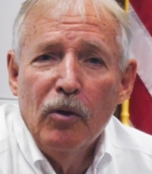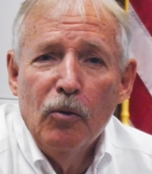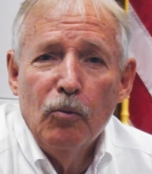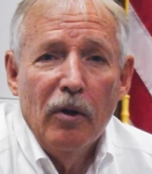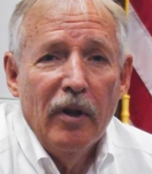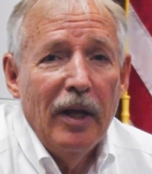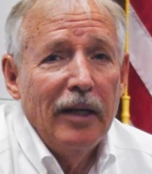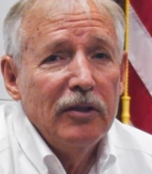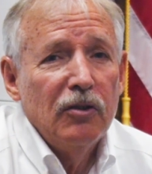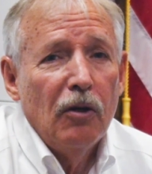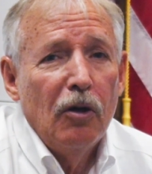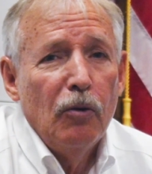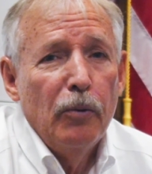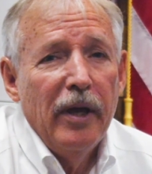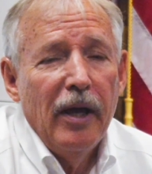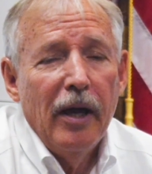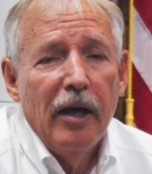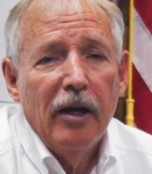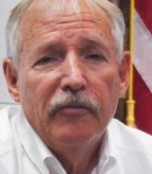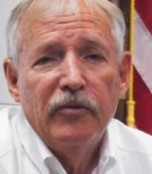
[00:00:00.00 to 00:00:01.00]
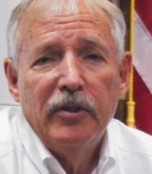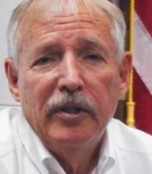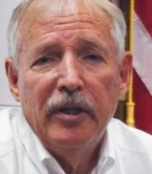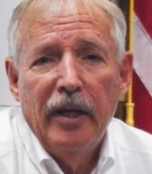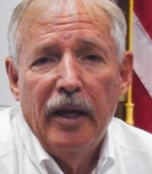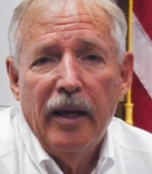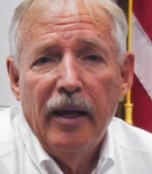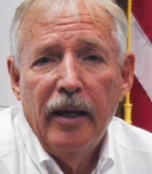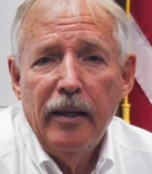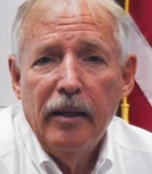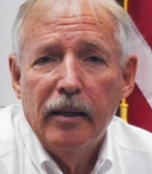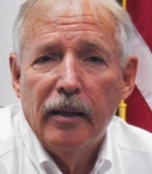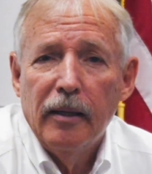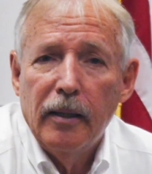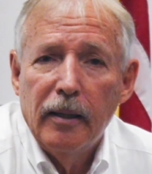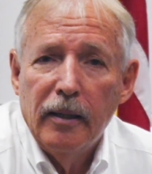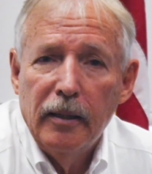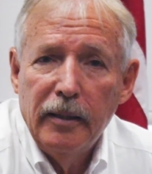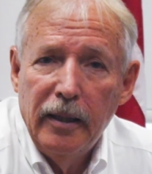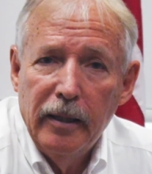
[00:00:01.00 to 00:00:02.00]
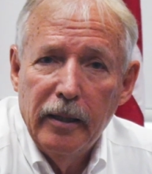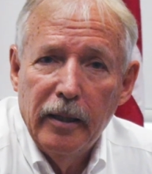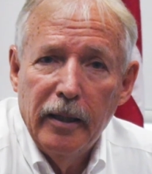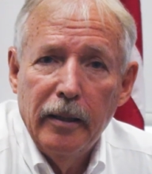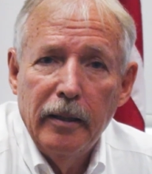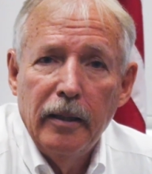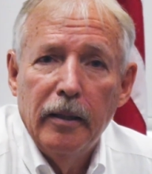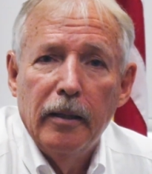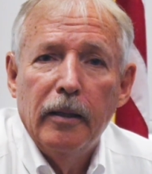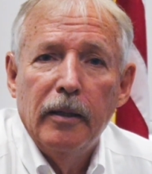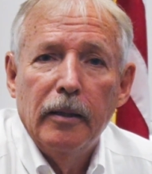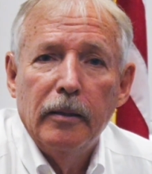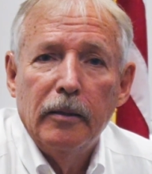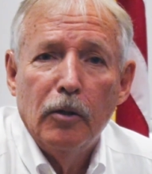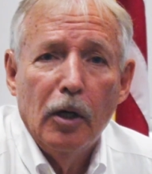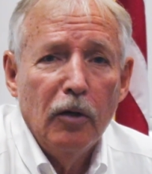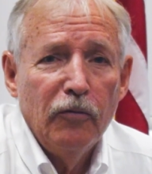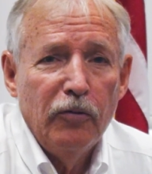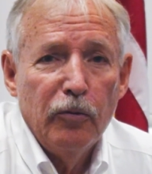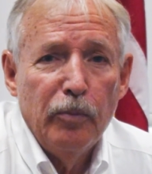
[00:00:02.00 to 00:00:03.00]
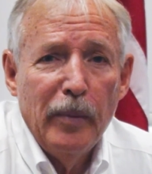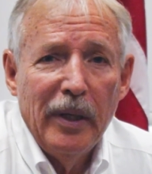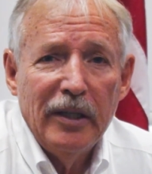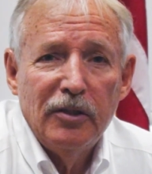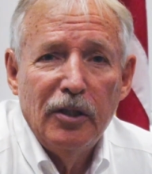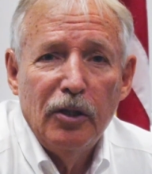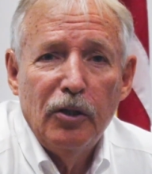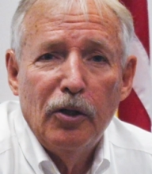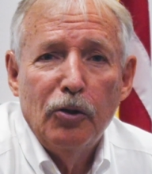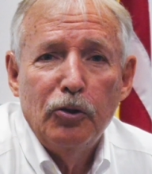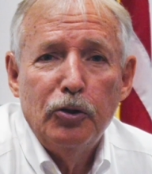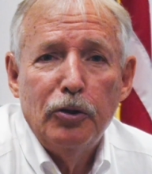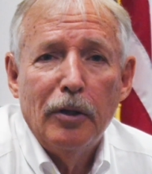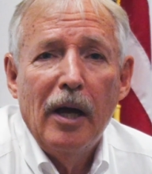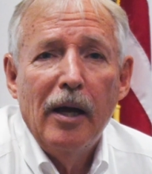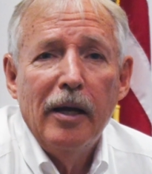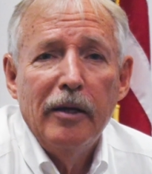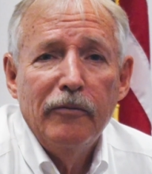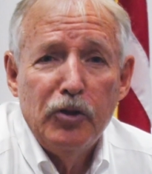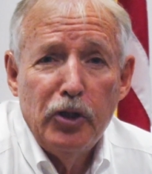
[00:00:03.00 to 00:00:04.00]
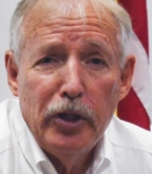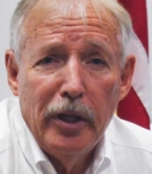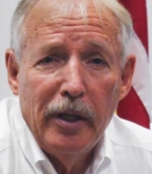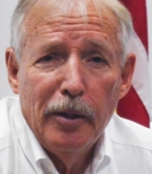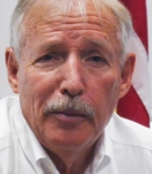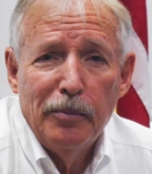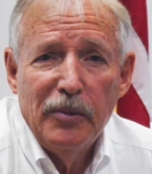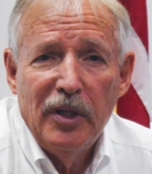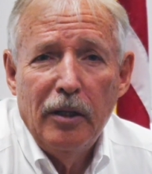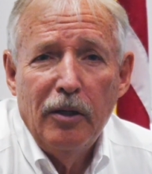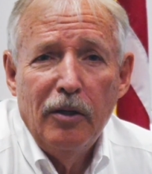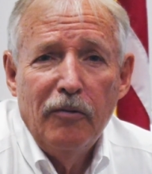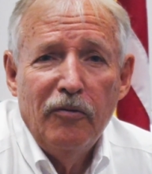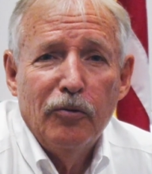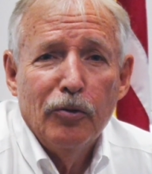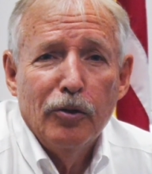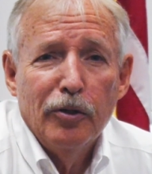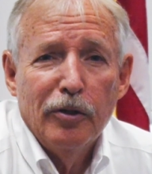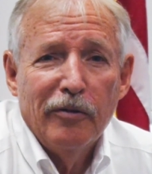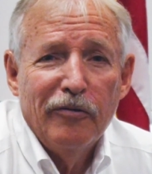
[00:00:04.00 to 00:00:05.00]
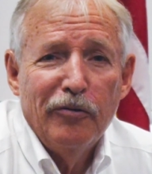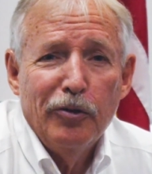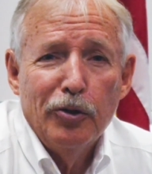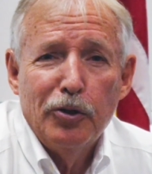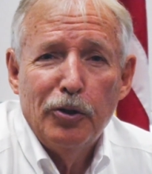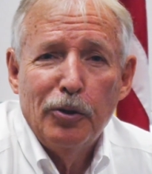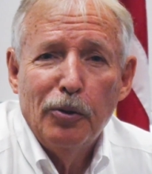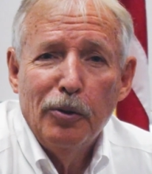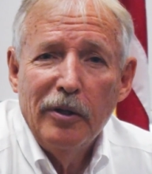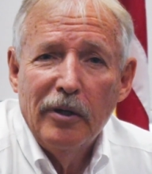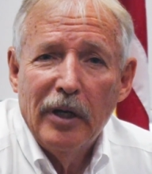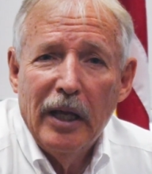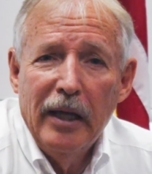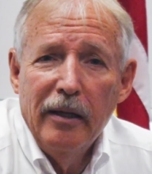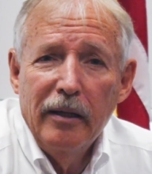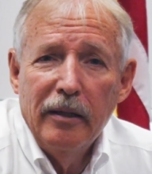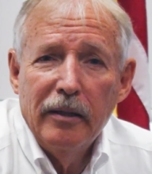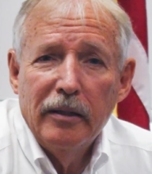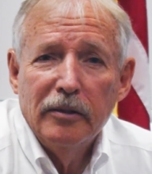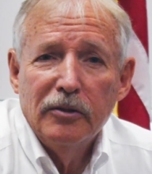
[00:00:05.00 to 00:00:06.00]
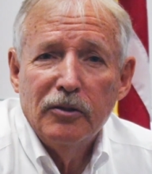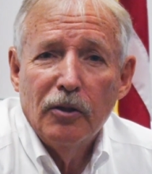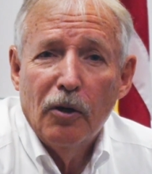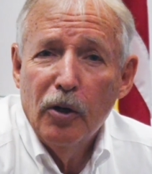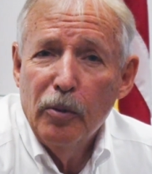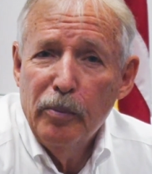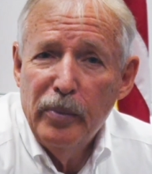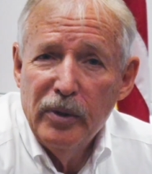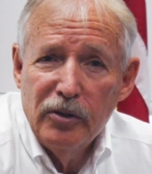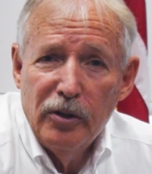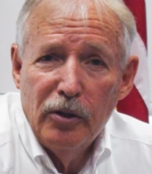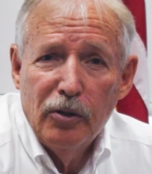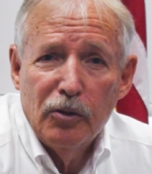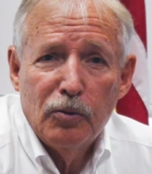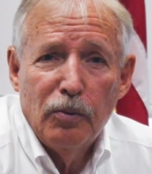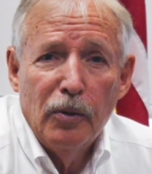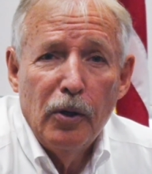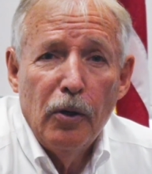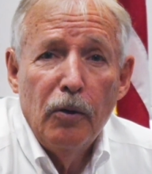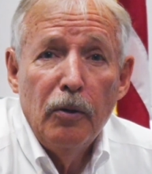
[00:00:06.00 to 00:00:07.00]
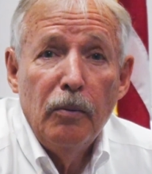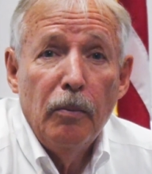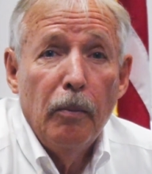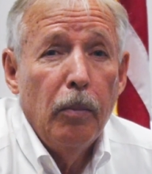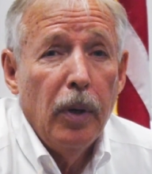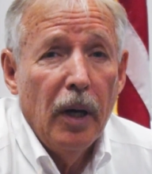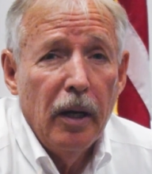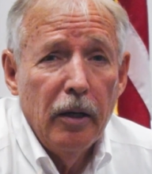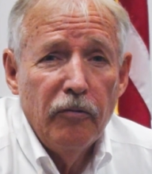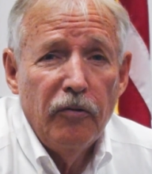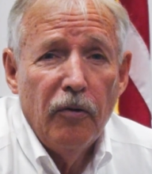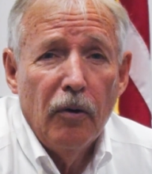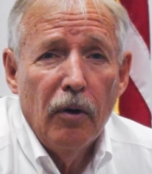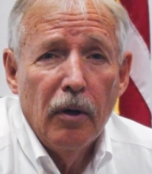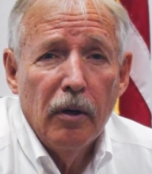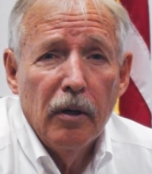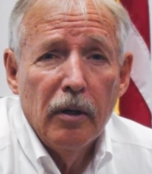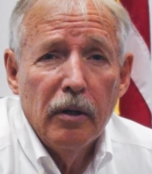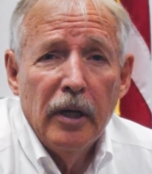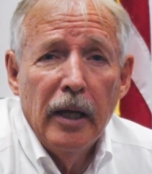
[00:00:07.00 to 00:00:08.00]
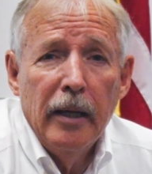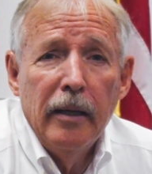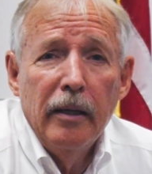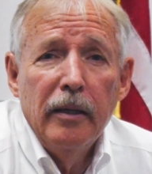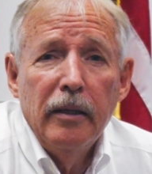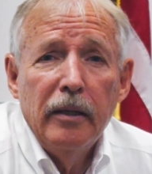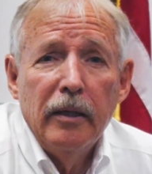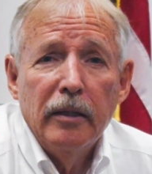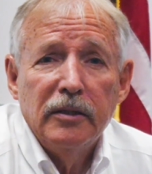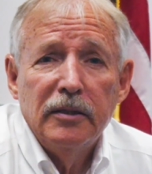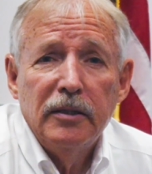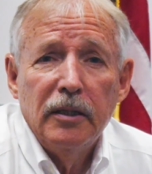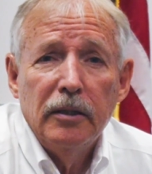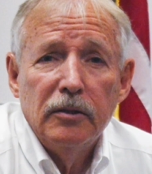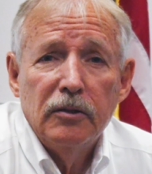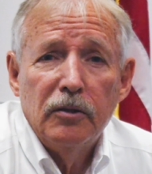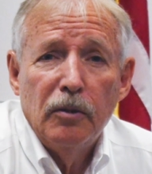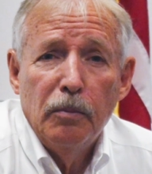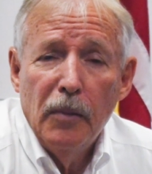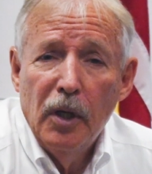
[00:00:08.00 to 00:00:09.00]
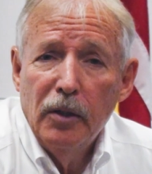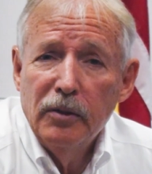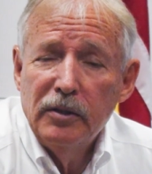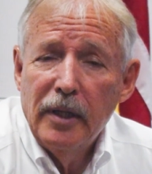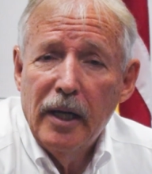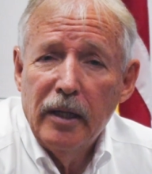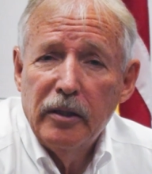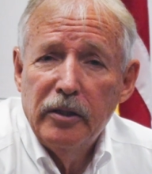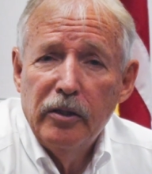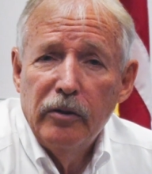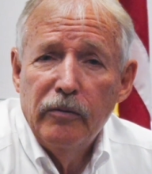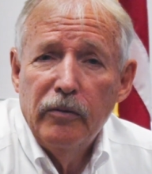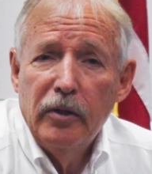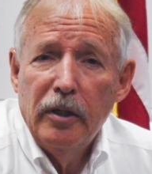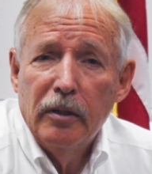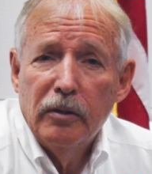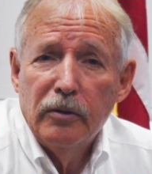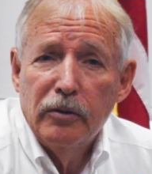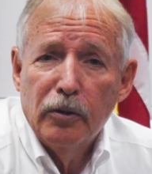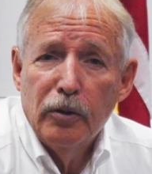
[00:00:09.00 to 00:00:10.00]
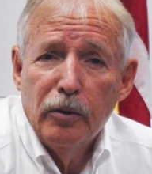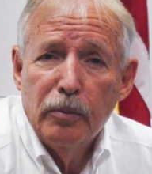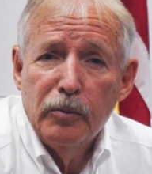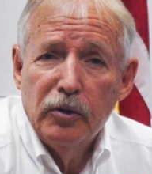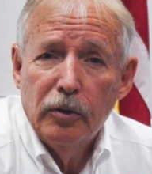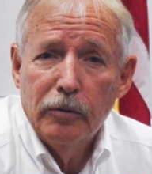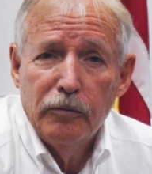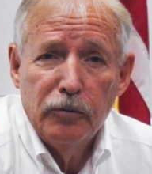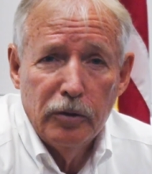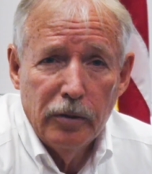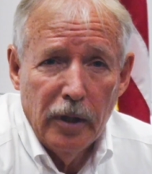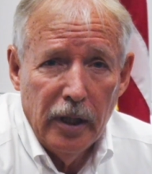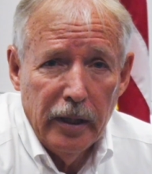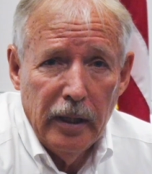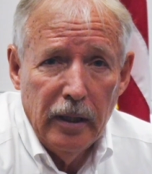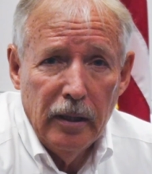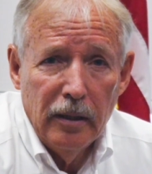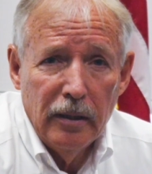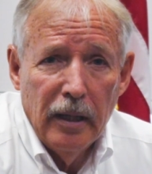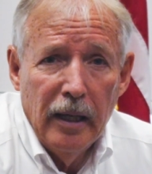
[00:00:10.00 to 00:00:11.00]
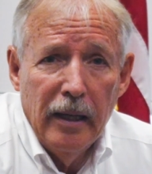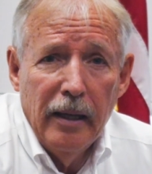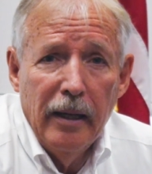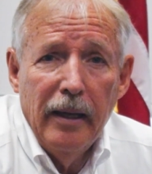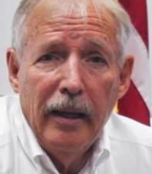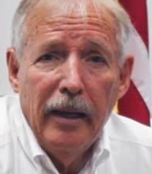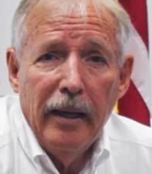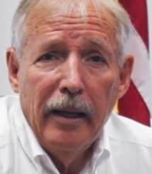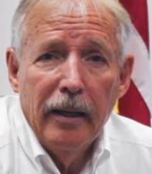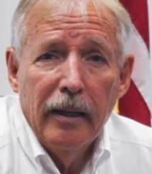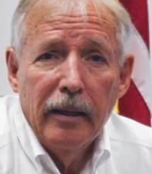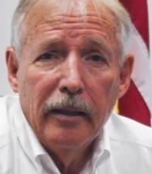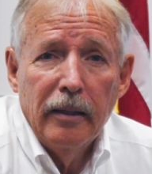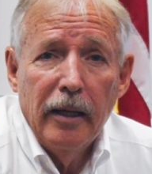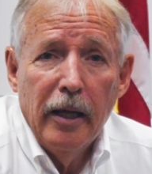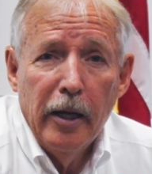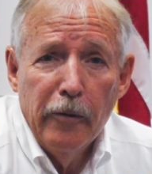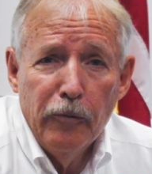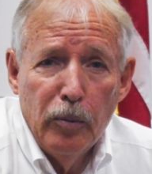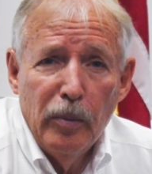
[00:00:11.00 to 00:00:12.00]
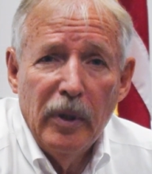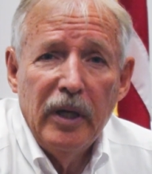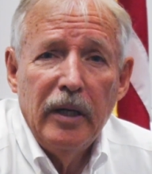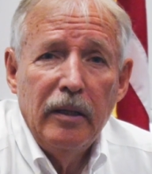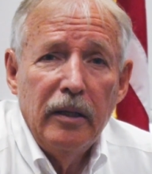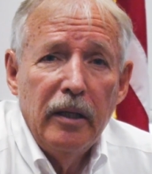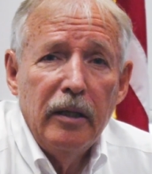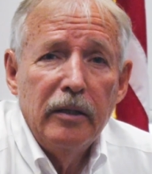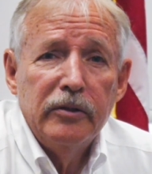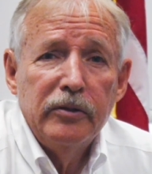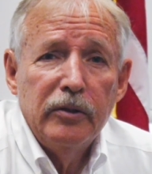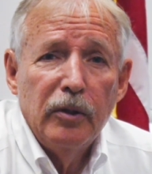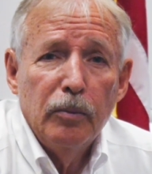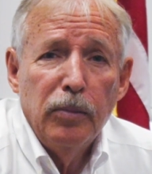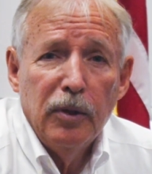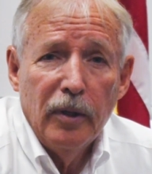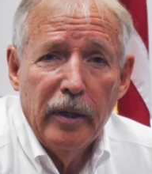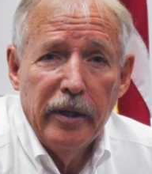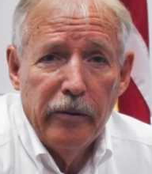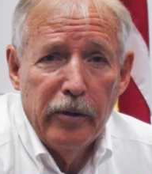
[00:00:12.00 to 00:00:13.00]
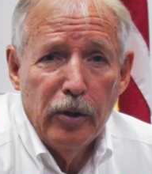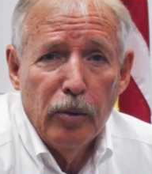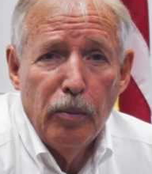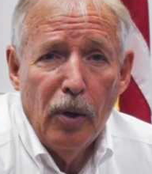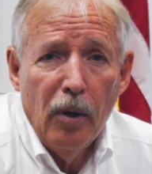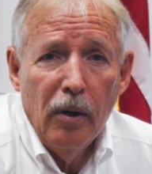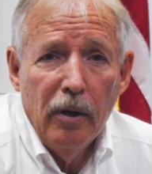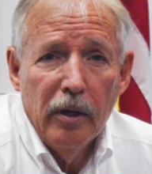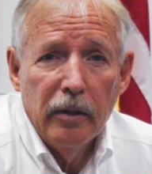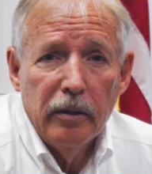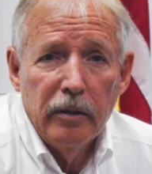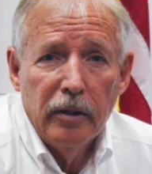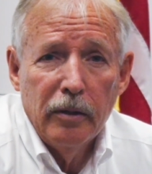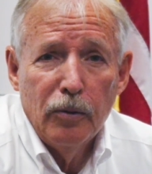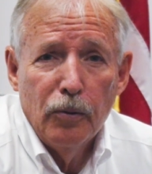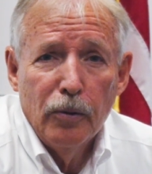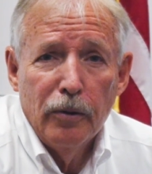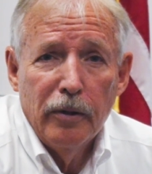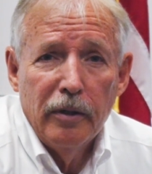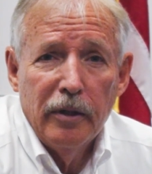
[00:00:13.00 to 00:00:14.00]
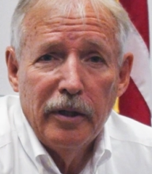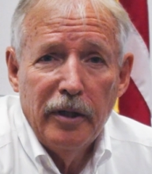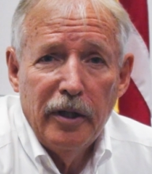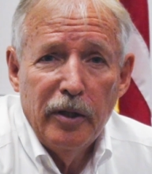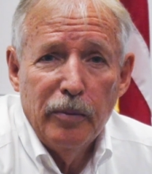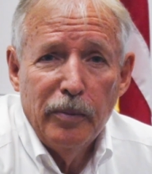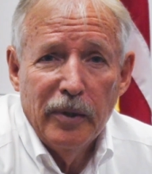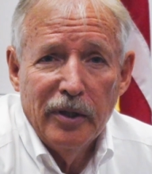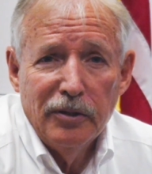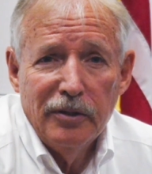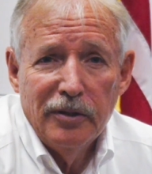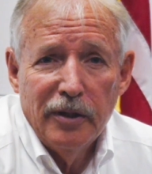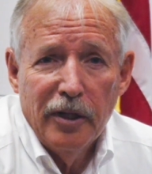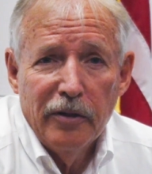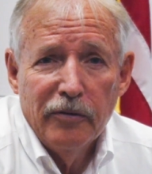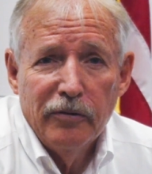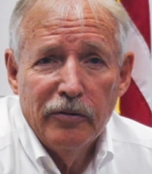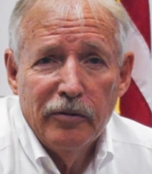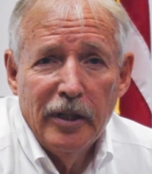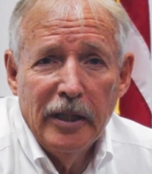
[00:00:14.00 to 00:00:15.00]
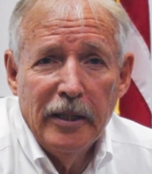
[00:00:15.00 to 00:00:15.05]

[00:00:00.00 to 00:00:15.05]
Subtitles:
Well, that's all we have today. Gulf of Mexico Drive, GMD for short, is our busiest road by far. It sees the most activity in terms of trucking, and everybody needs to play their part in order to keep us safe.